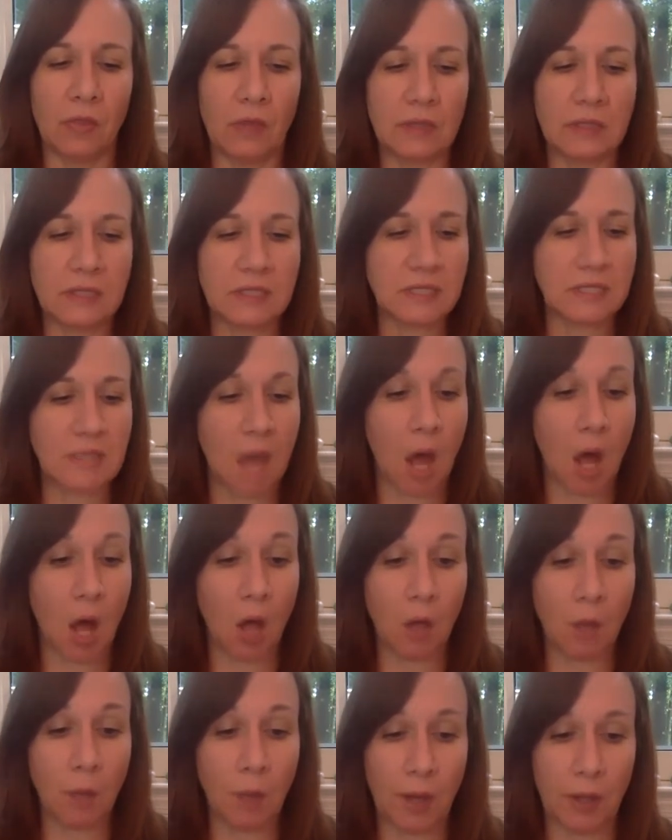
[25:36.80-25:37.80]

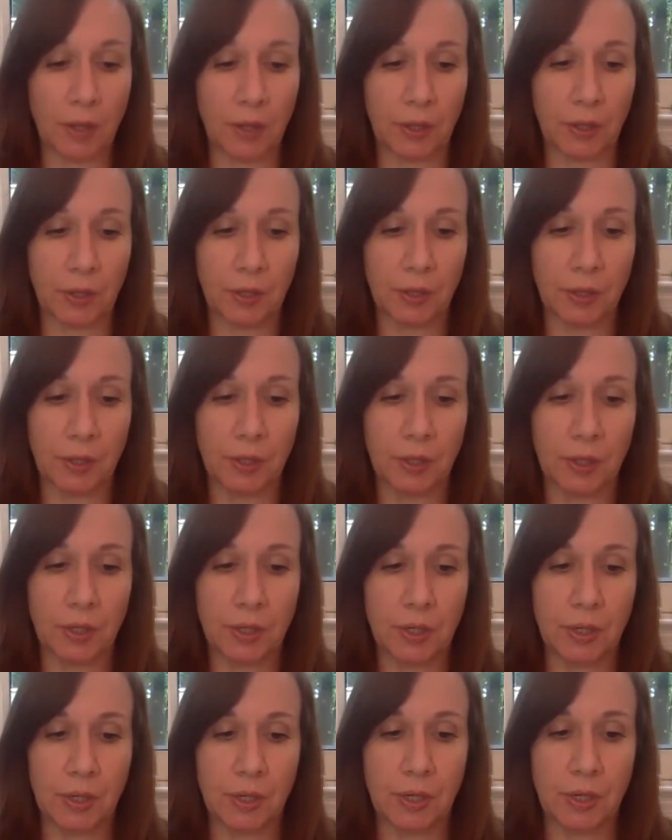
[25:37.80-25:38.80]
Sal butter
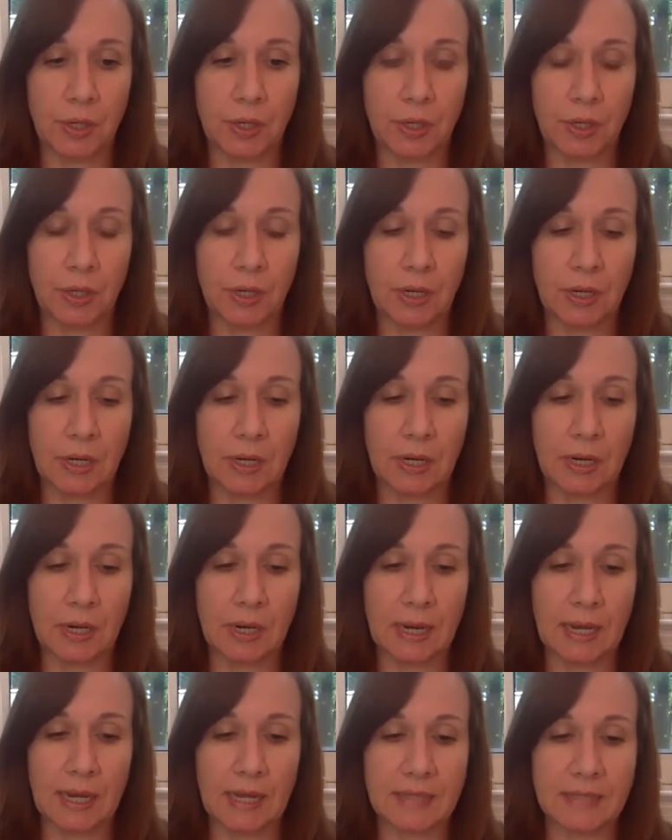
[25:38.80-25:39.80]

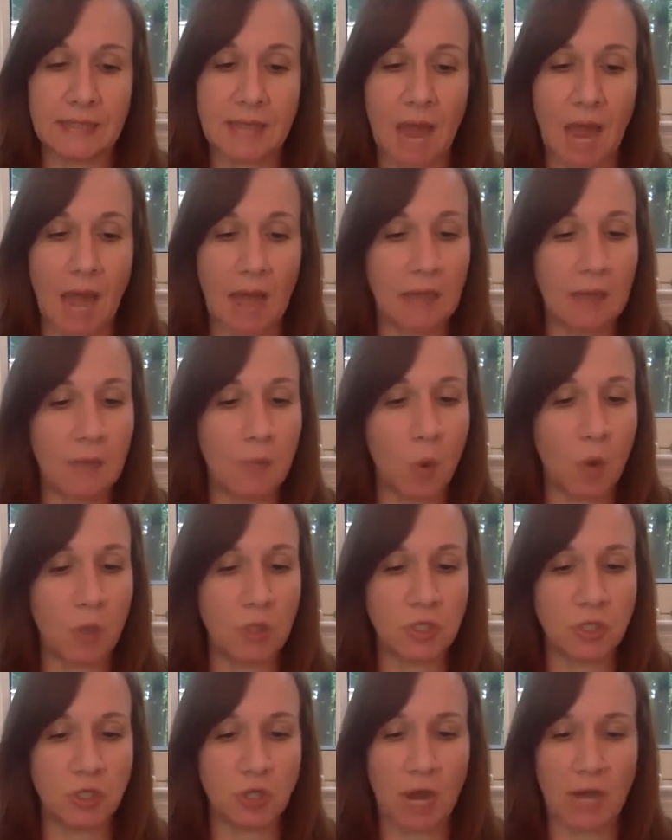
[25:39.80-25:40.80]
is highly
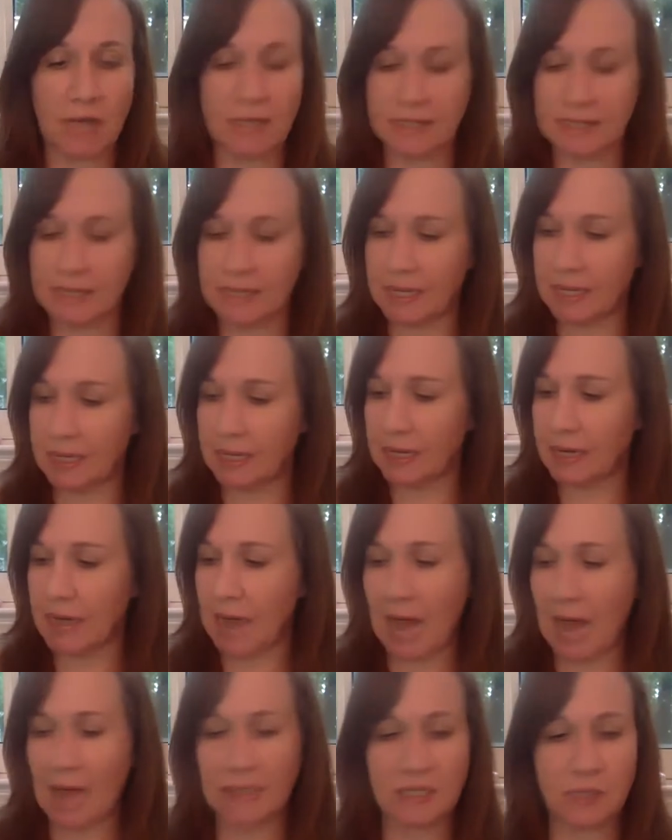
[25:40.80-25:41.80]
moisturizing. It
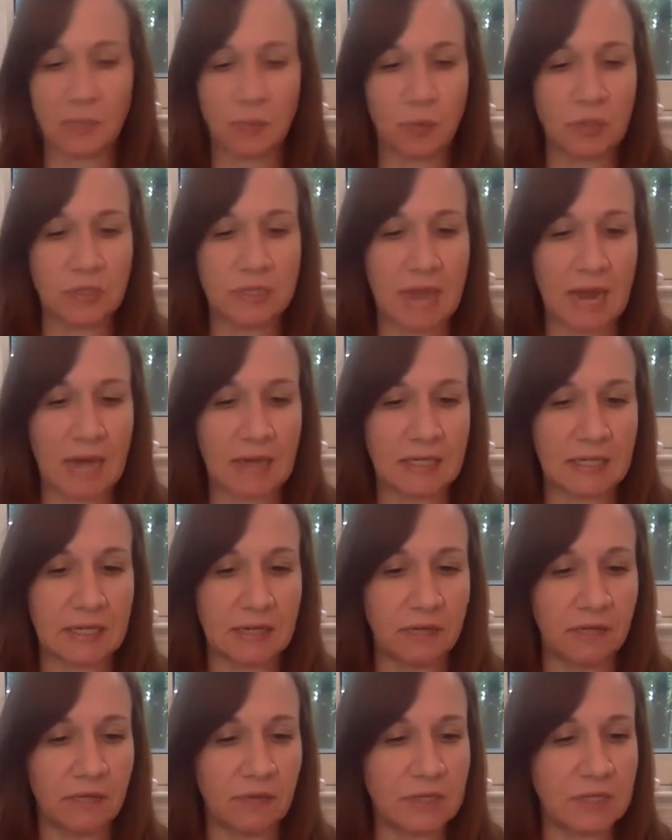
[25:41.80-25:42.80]
adds a
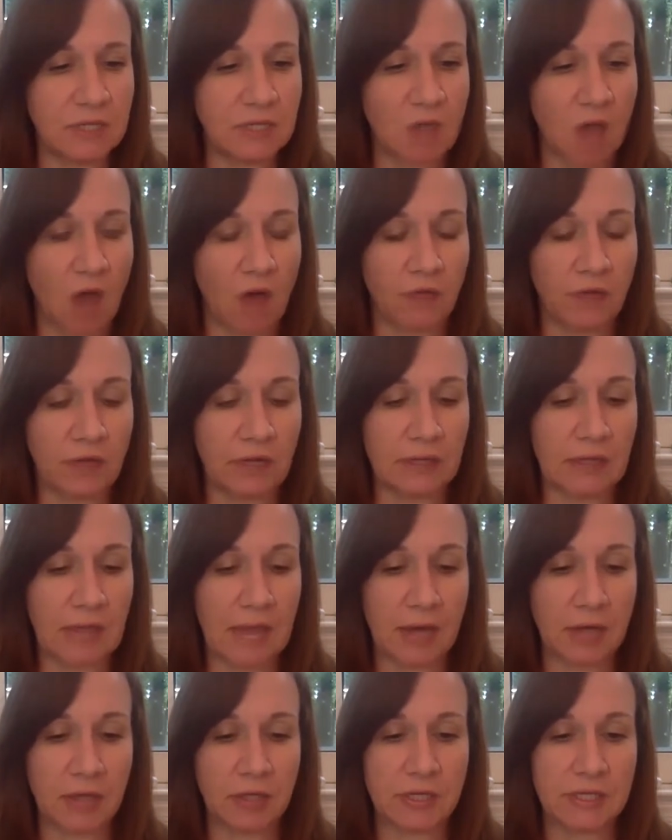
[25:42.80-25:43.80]
protective and softening
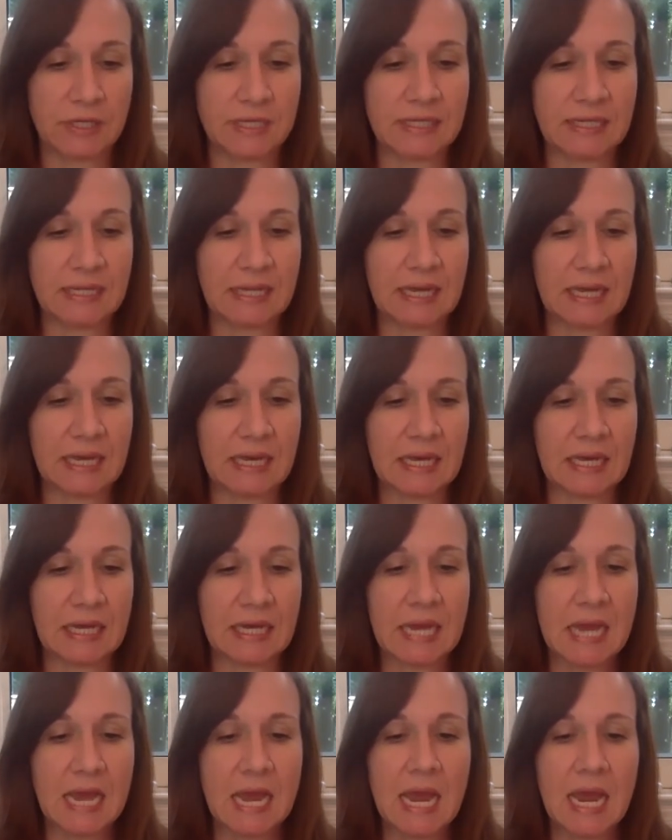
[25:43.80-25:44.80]
layer to the
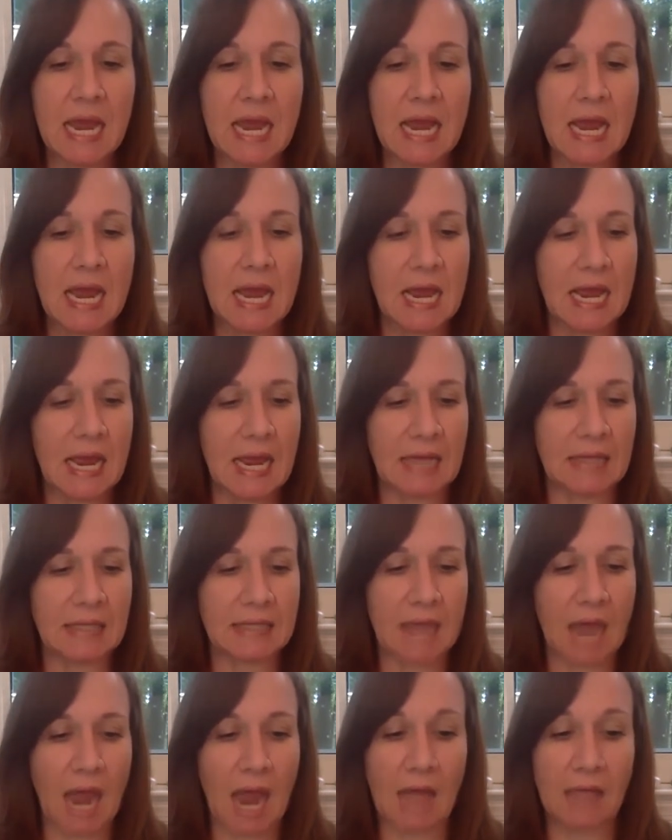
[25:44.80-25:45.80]
skin. It's
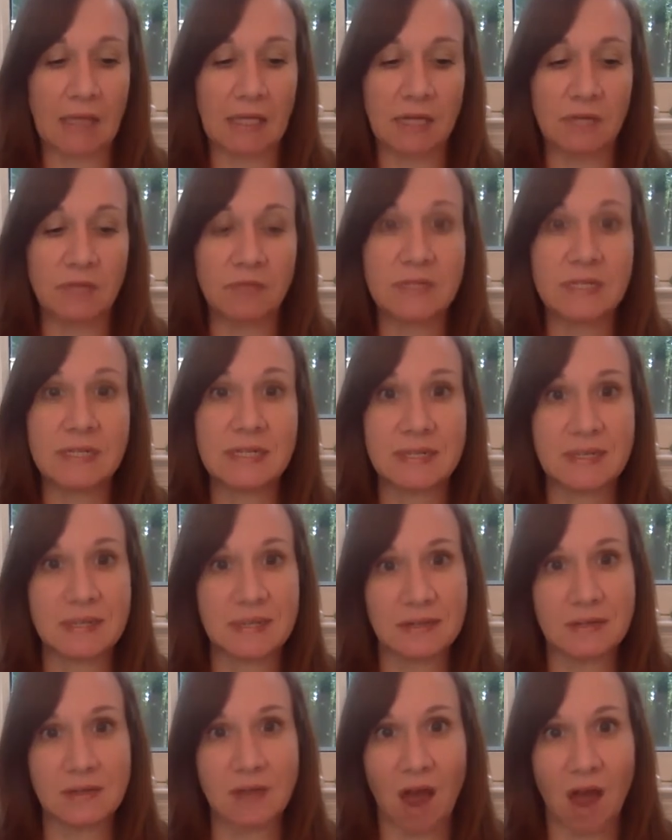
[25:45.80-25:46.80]
highly
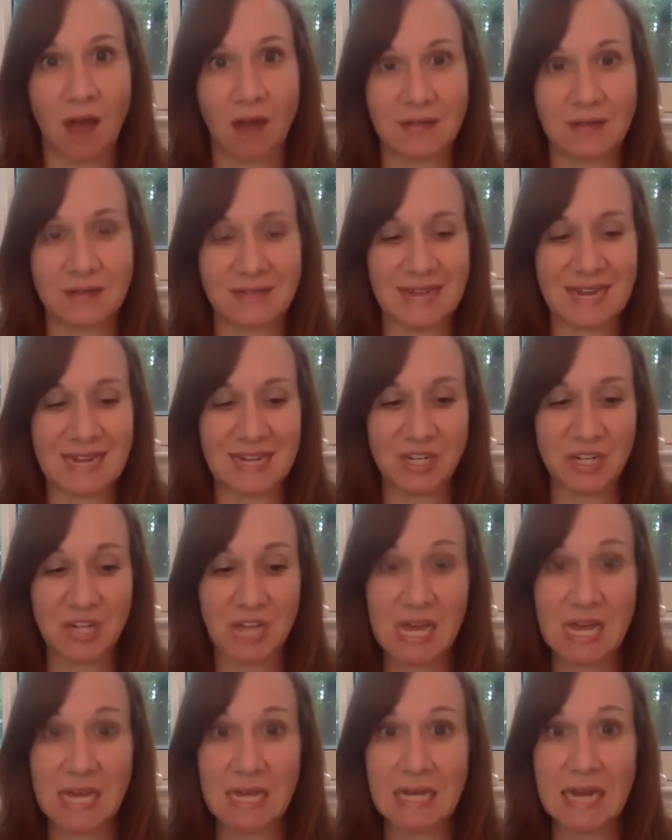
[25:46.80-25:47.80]
resistant to
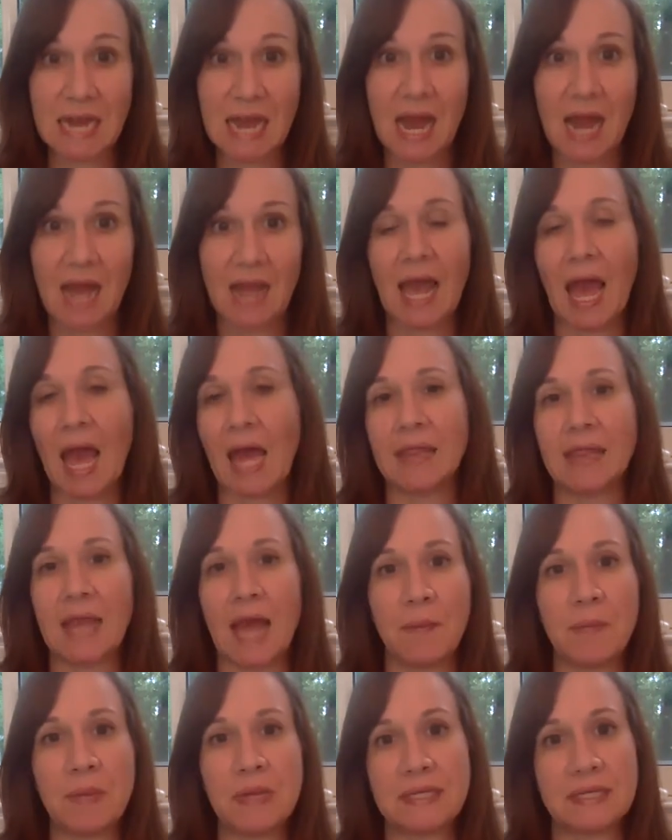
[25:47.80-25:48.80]
oxidation. Again,
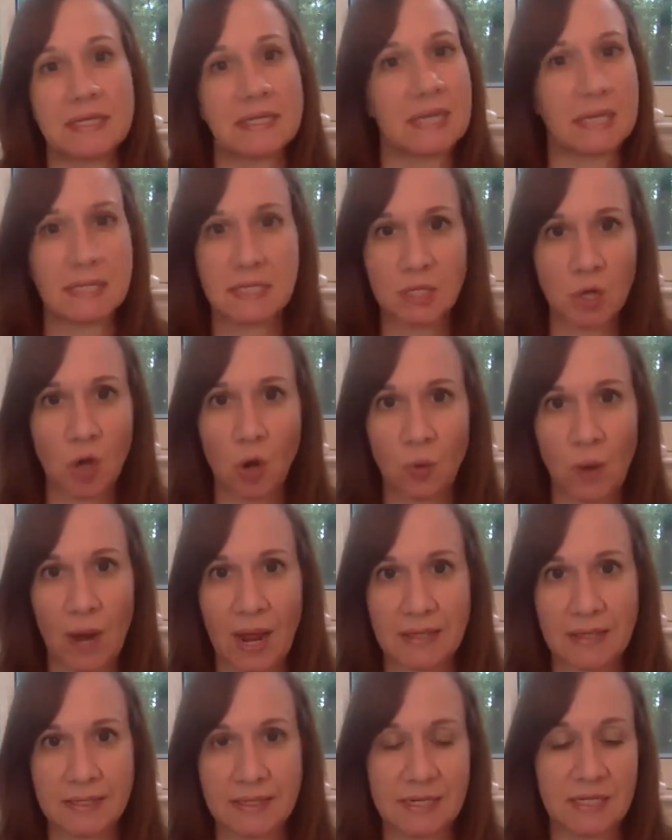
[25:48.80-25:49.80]
that means it doesn't go
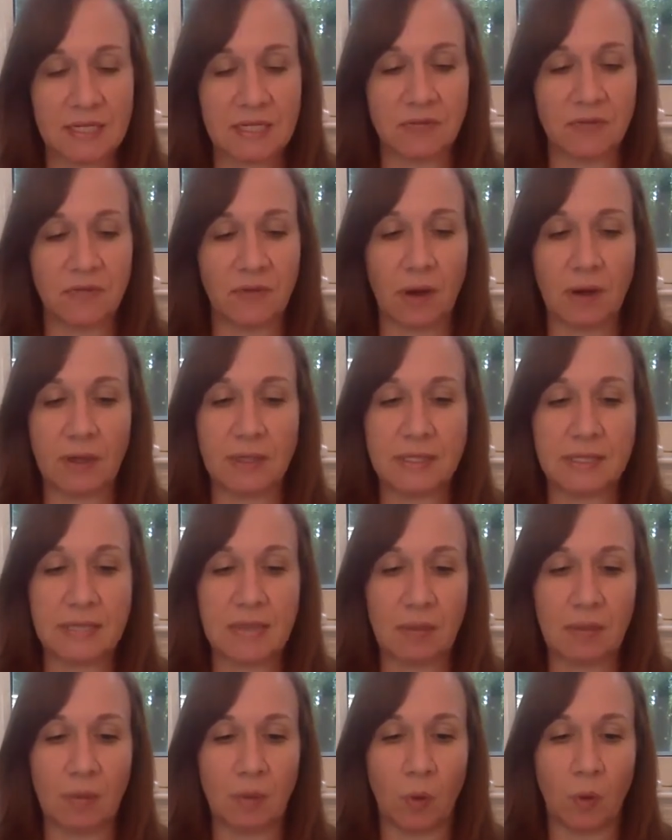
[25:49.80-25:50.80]
rancid. It's a very
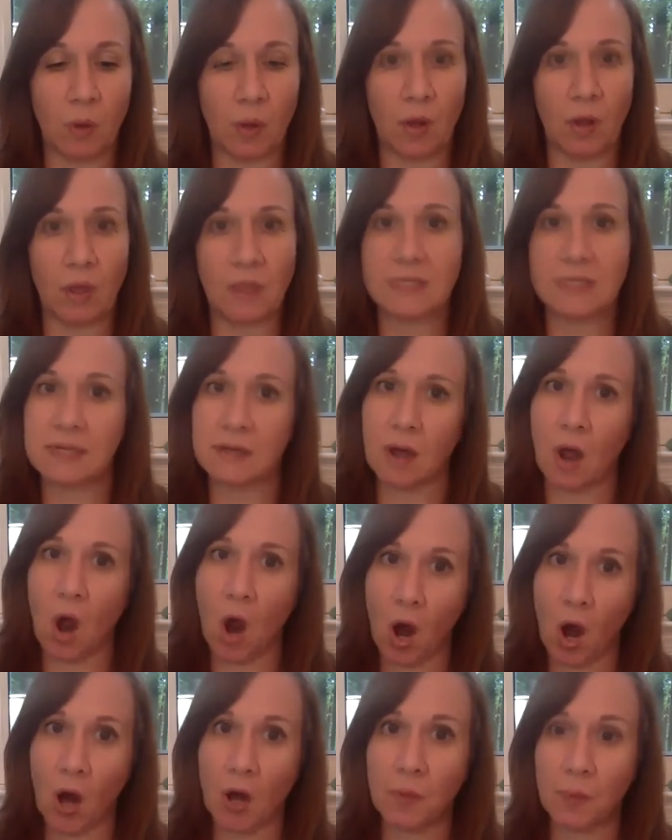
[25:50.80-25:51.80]
stable oil. It's a
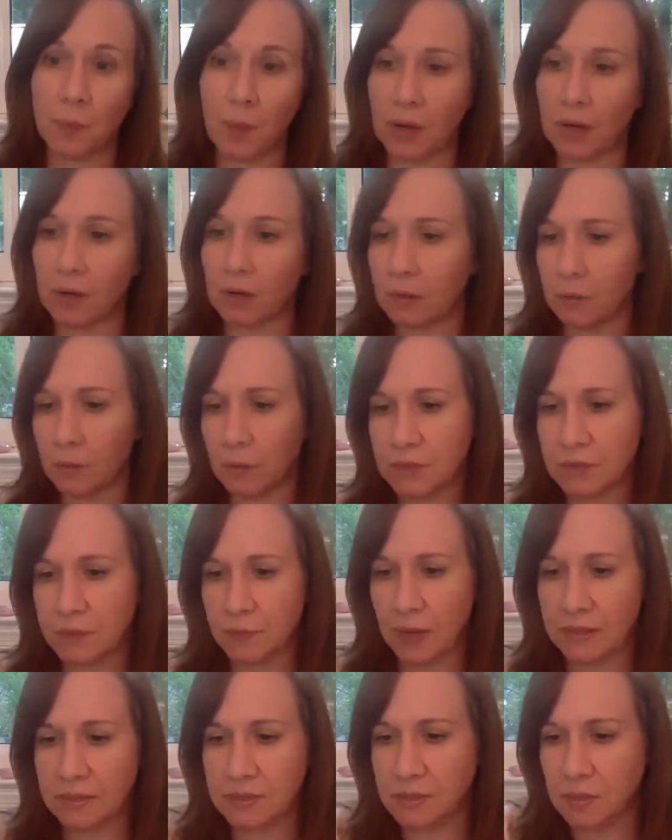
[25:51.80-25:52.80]
hard butter. Where's
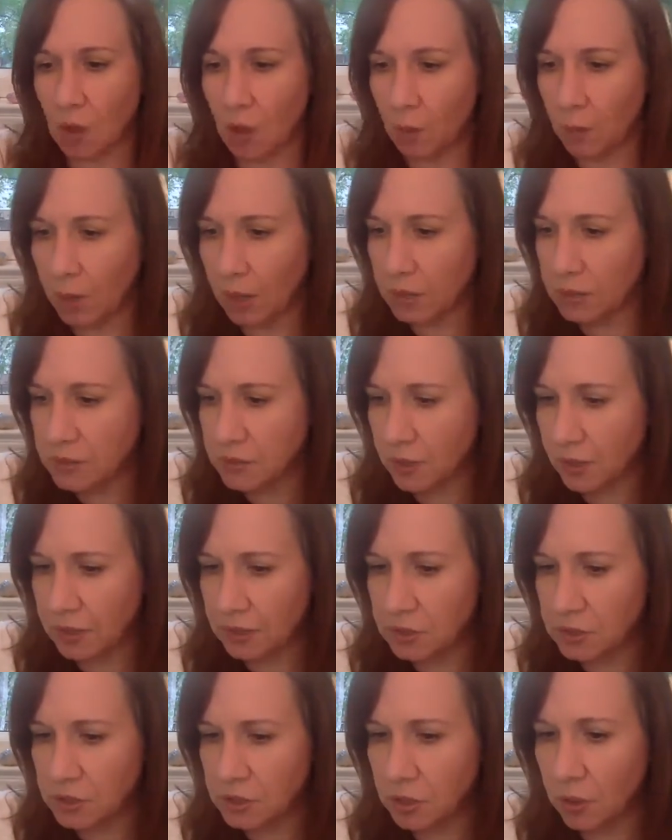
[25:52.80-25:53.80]
my sal butter so I
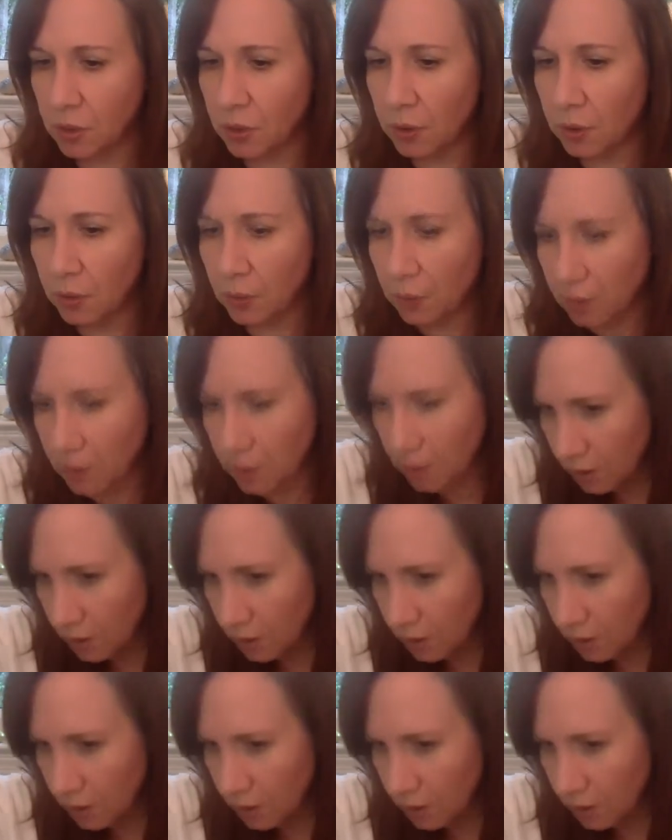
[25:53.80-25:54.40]
can show you?